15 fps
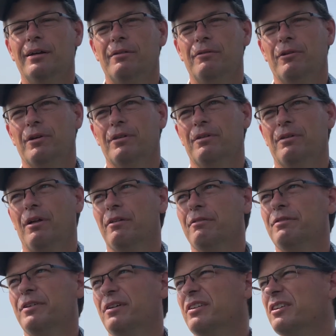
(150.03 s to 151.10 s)
where the other
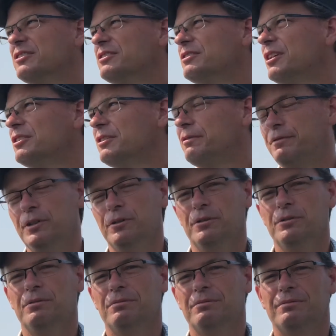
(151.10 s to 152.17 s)
field there's a
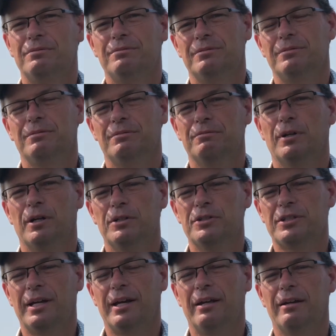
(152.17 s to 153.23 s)
few very
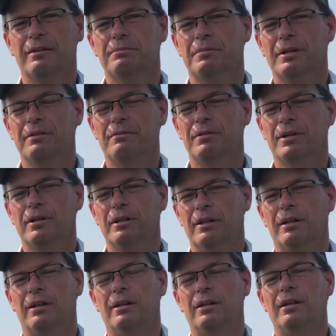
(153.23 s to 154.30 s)
scattered, but very
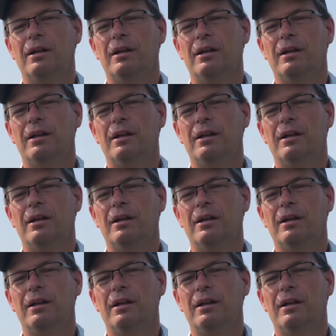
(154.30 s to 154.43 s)
little.